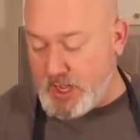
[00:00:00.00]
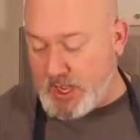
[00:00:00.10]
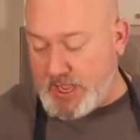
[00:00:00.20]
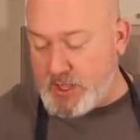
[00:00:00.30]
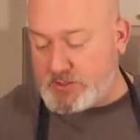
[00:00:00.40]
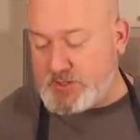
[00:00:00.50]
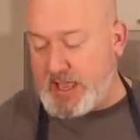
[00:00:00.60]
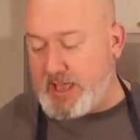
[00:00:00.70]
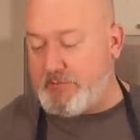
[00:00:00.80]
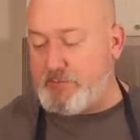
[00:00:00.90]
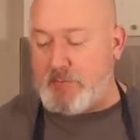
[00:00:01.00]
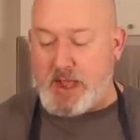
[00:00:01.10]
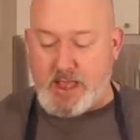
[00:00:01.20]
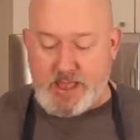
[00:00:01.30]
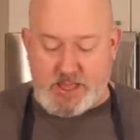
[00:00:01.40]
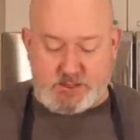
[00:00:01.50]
I also have my